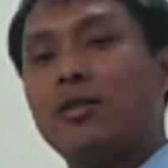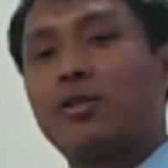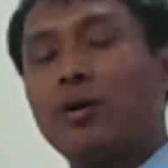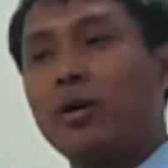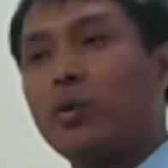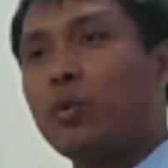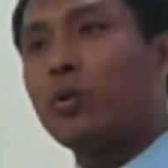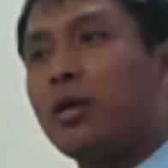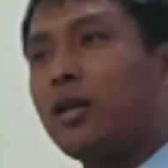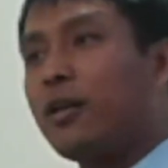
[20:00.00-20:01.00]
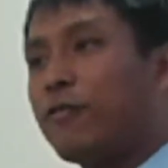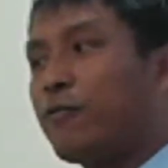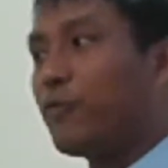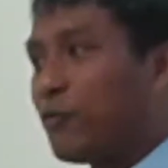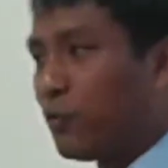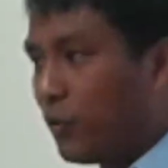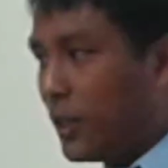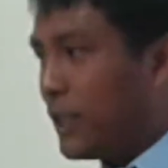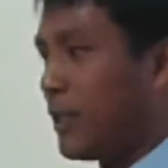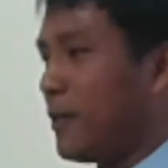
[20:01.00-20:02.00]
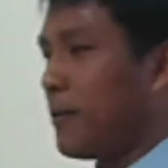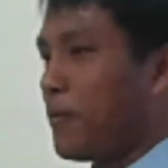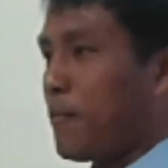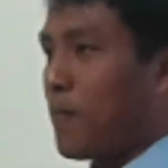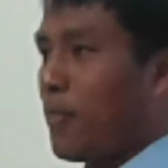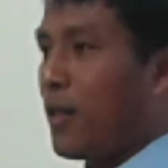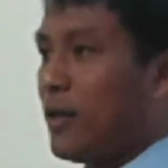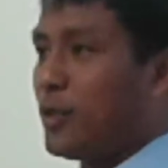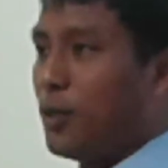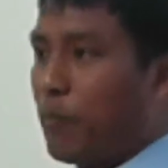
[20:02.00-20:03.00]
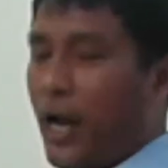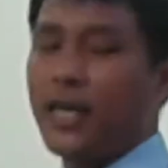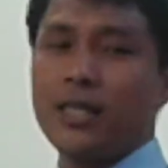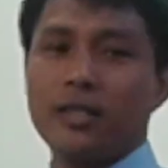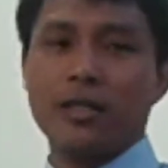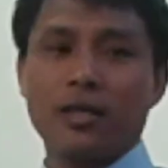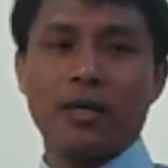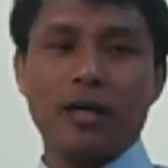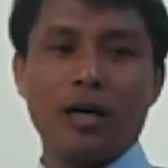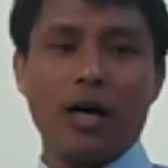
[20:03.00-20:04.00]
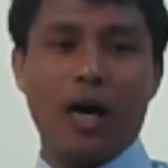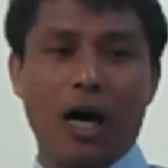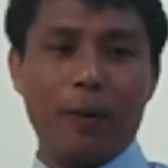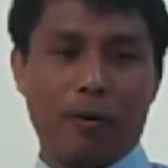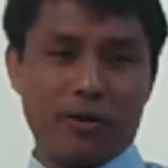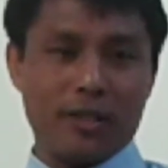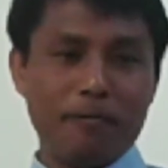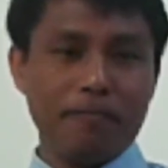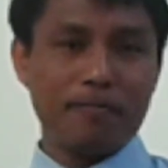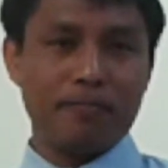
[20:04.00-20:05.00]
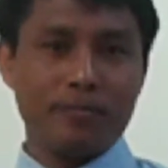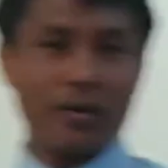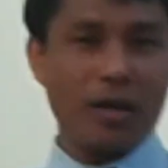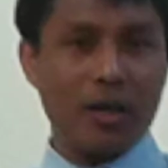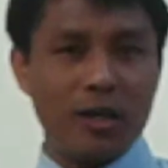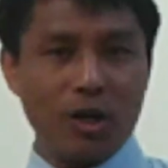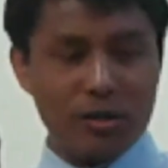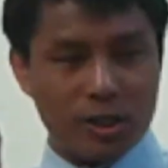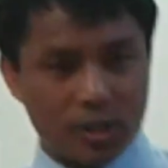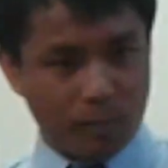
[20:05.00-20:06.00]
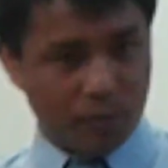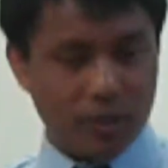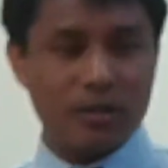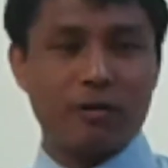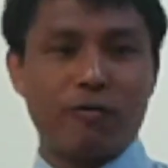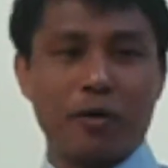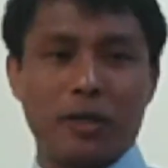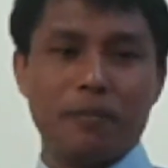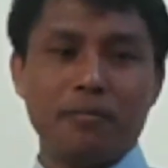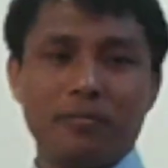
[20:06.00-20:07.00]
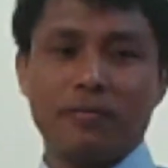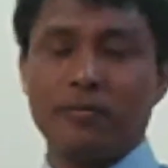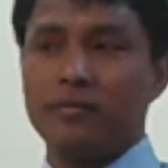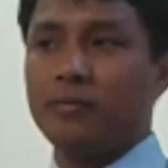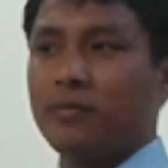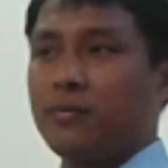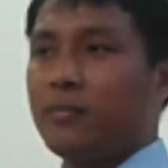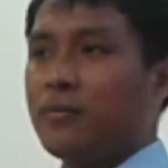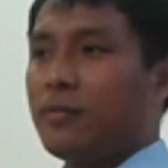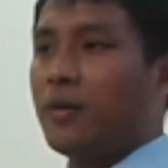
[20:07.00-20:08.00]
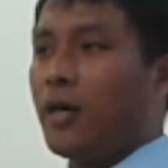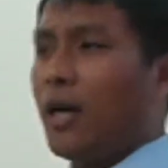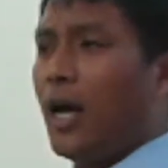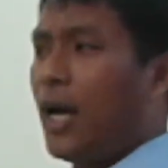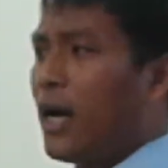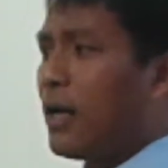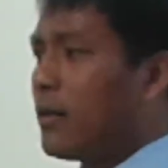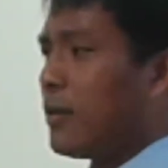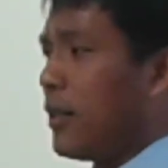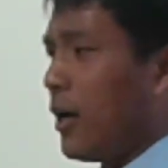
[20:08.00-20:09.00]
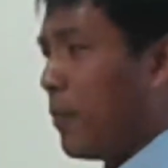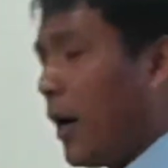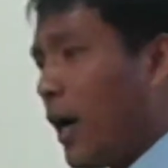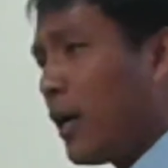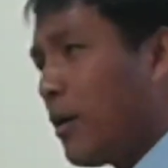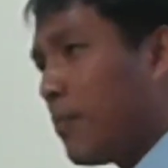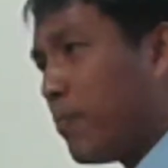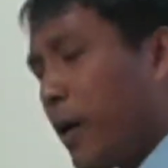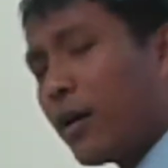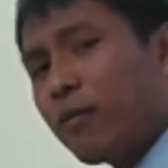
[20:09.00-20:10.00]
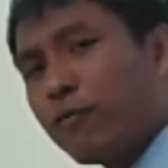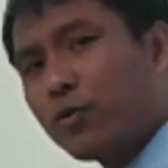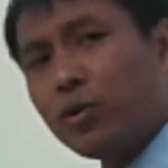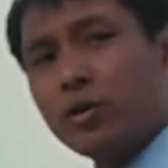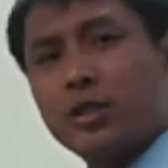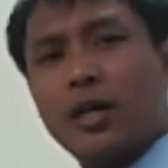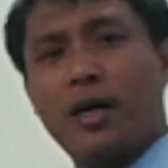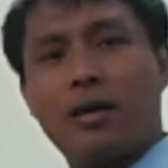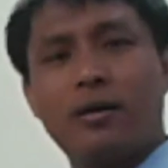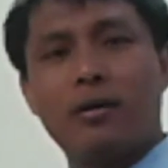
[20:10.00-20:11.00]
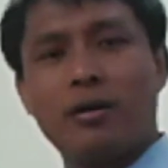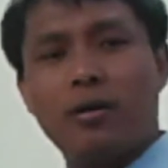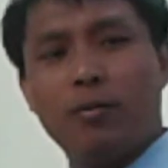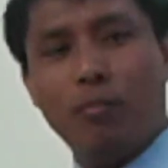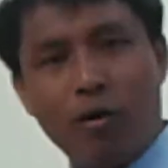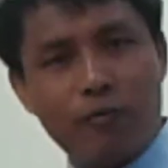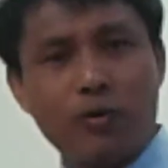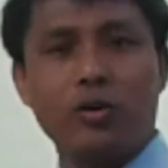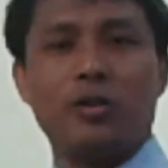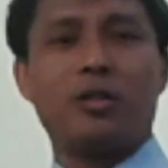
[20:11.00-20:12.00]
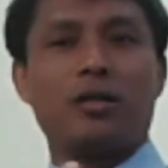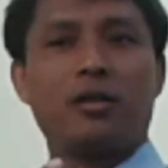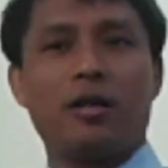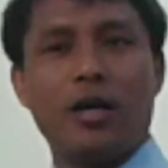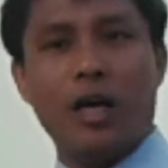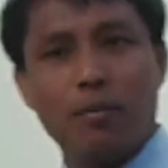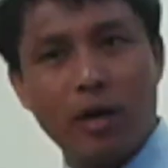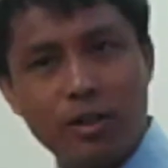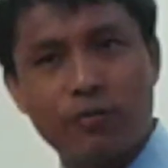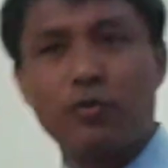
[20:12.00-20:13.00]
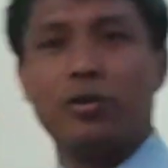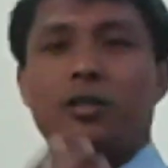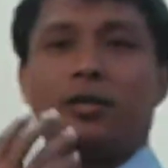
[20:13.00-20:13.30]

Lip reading: so that we will live fully dependent upon Him, not separated from Him, and thereby bearing fruit, more fruit, and much fruit